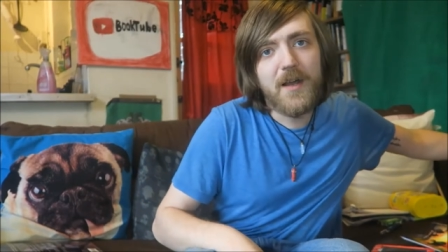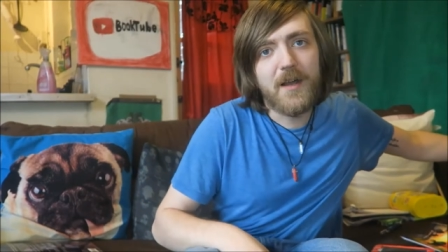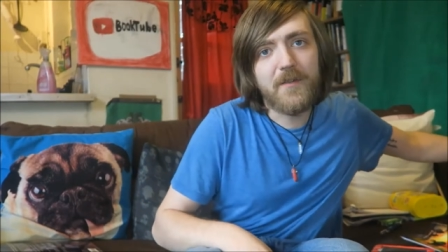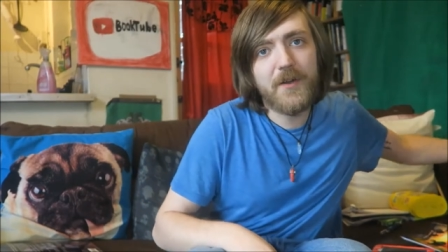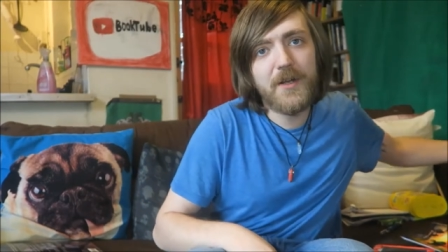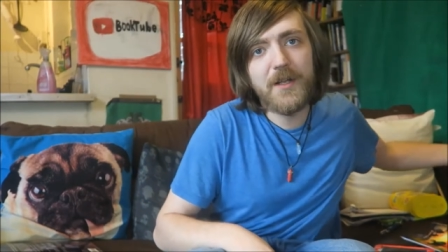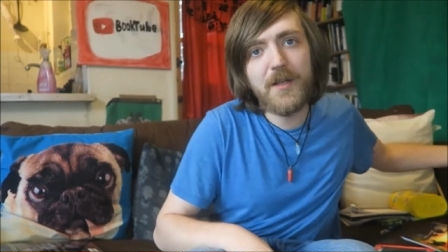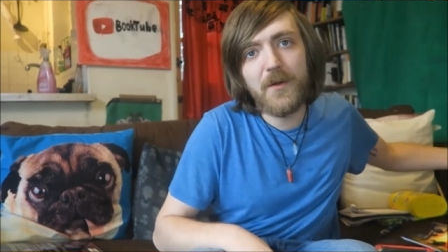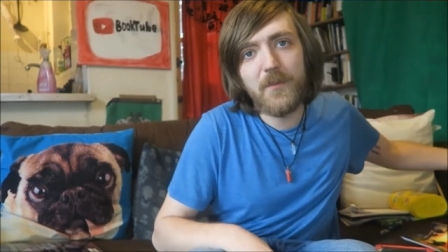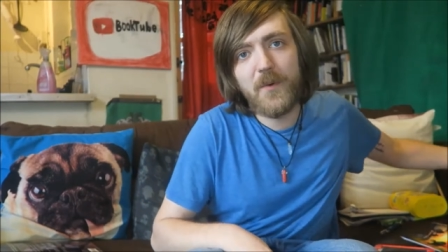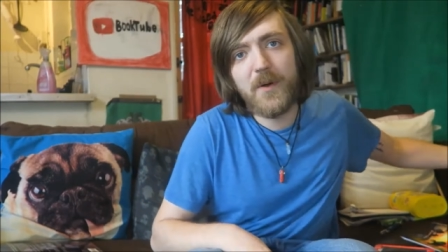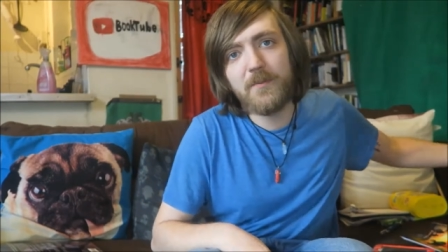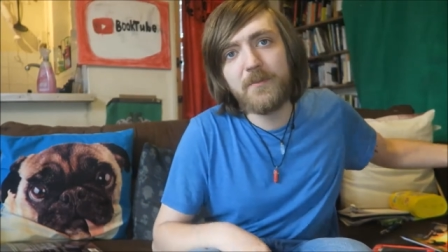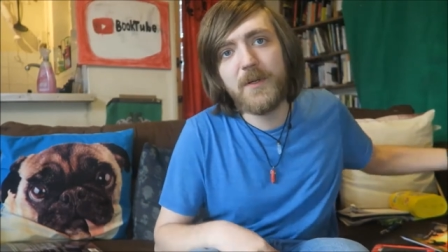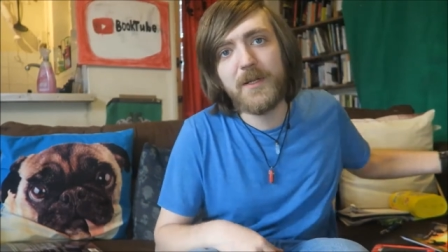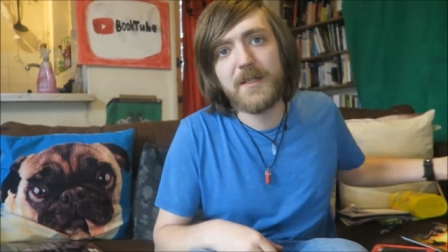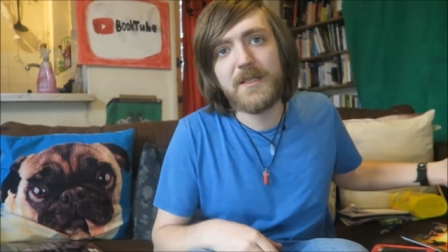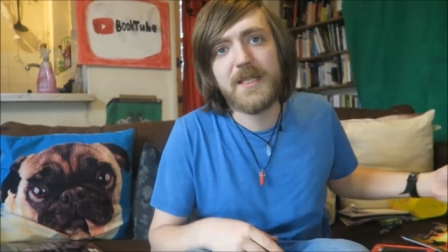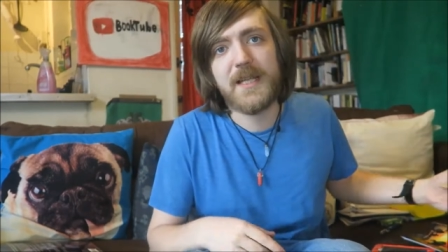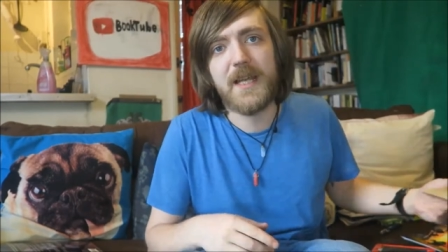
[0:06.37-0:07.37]
I've only got one
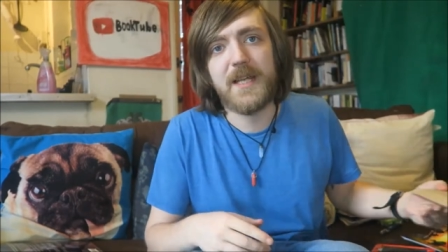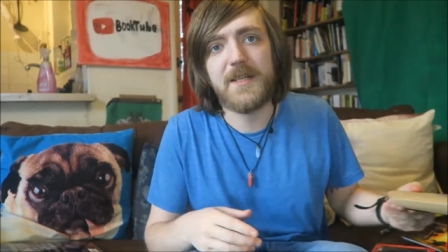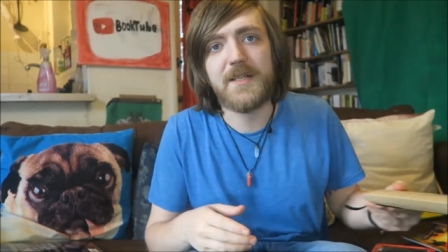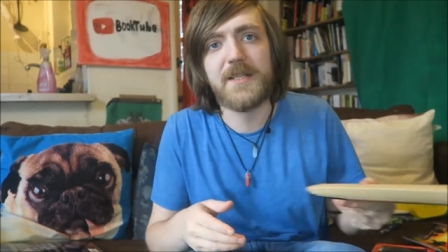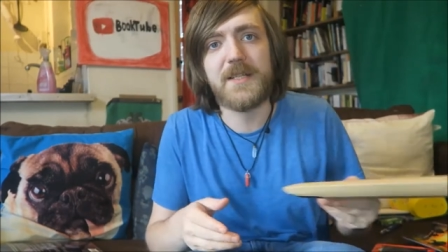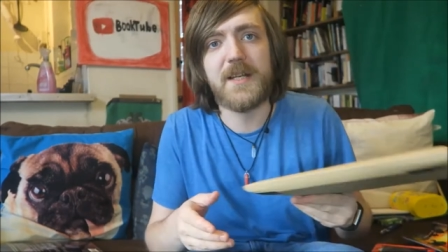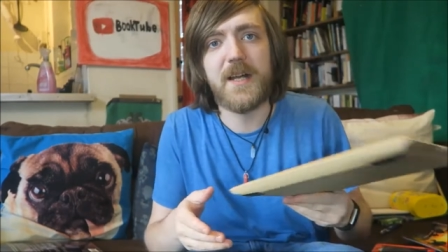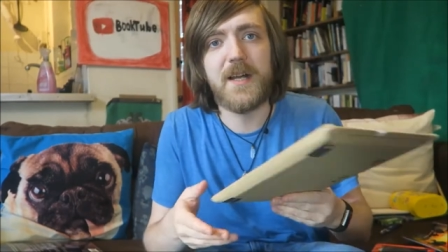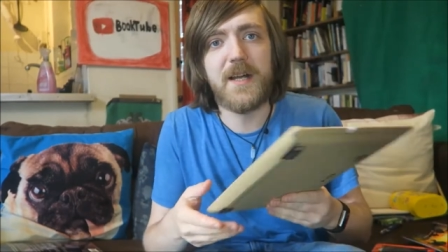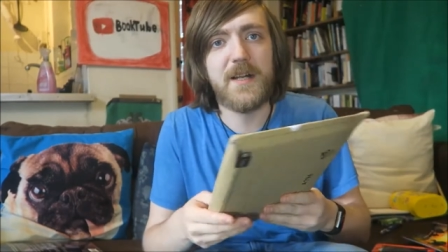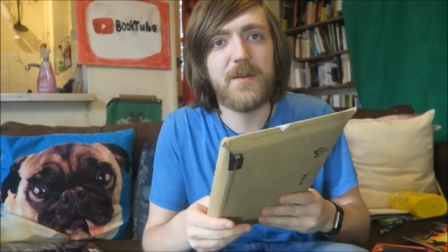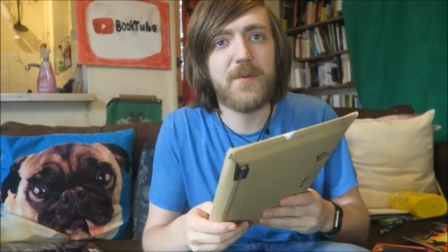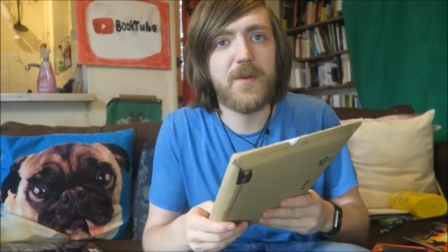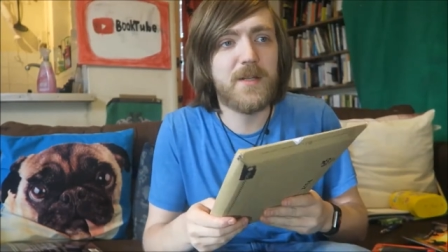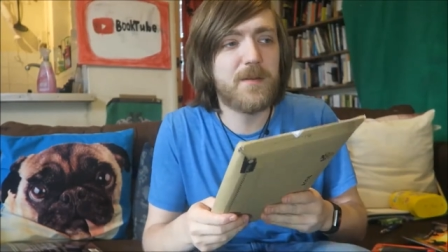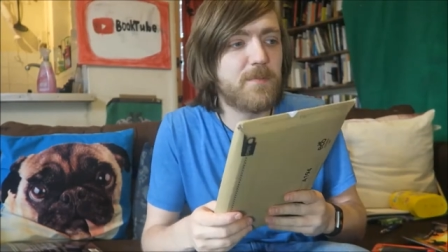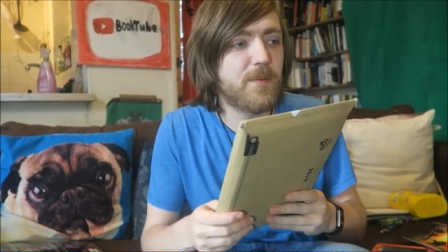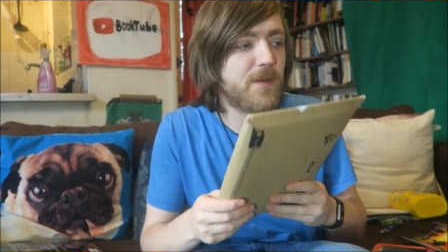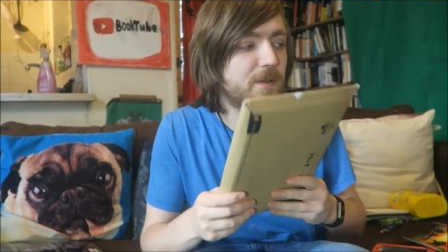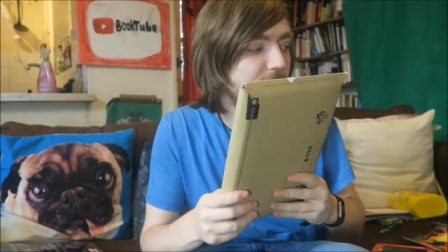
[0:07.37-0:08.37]
book to get you started with,